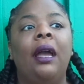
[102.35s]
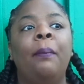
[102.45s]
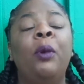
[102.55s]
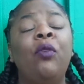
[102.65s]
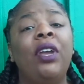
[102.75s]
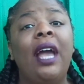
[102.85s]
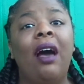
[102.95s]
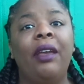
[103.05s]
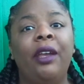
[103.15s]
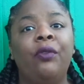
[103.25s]
moving
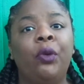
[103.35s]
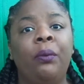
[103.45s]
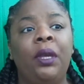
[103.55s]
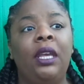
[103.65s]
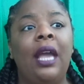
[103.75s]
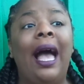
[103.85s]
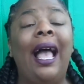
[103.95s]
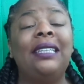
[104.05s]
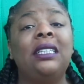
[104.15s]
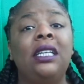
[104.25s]
out here for me, I
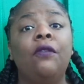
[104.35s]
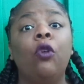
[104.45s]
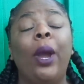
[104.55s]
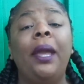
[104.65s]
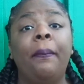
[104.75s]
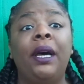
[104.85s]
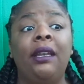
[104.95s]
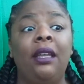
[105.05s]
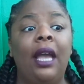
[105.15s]
had to leave great money.